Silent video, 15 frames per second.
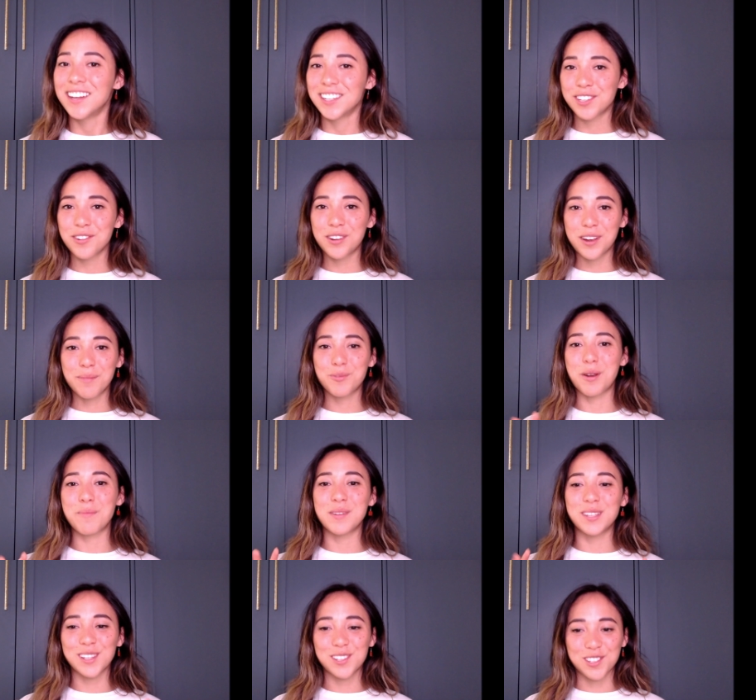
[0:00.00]
So
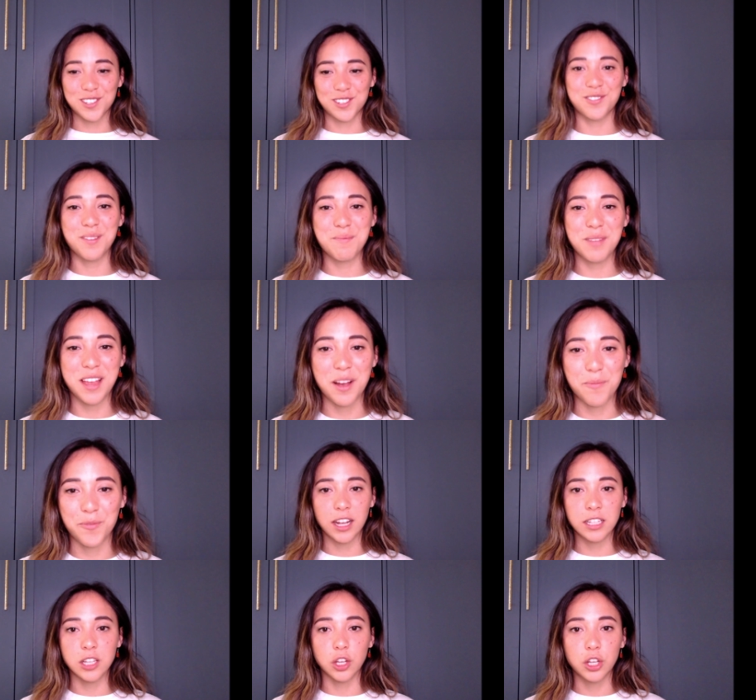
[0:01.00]
Gumdrop is extremely
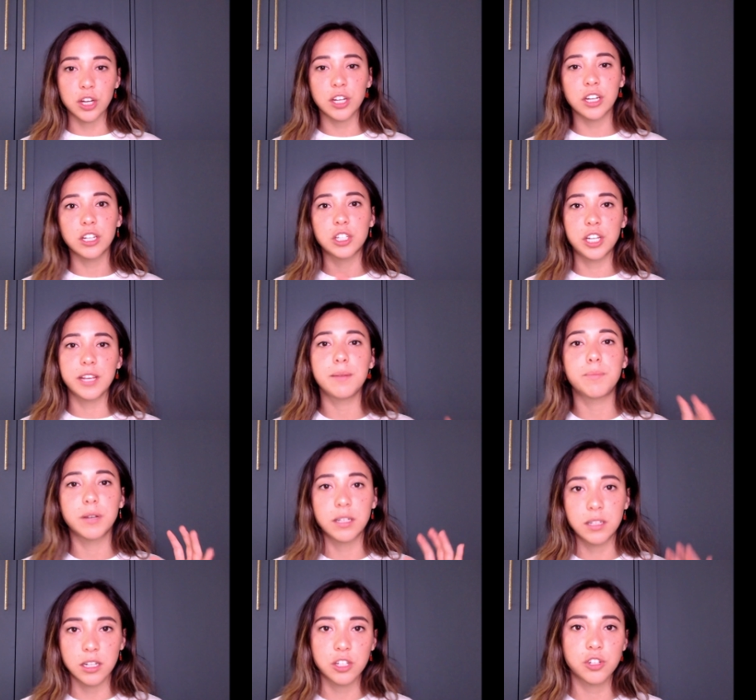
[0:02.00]
helpful. It's a good, cheap
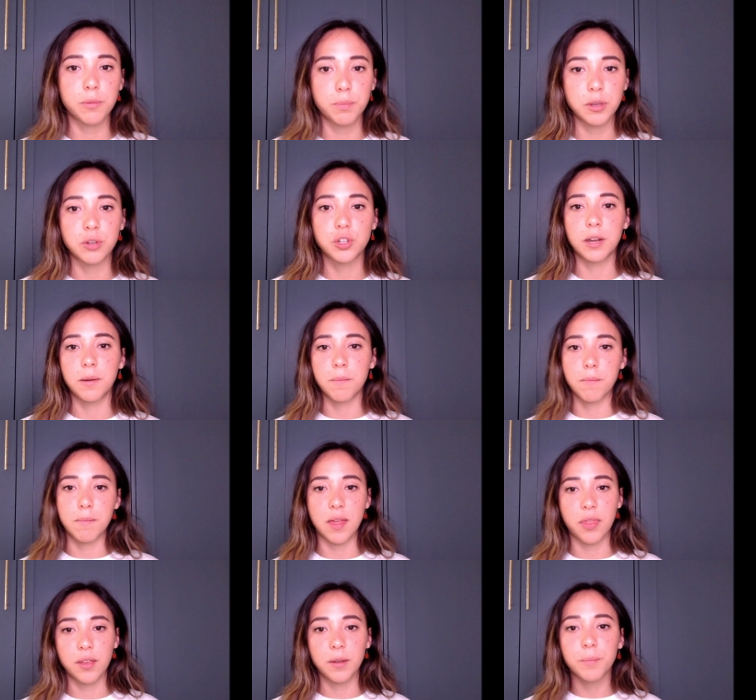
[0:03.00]
distribution
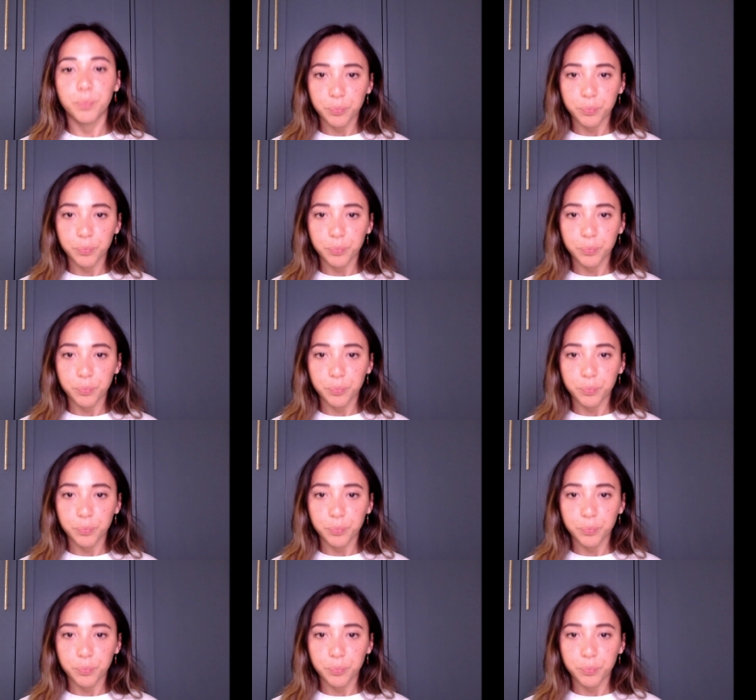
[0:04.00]
method.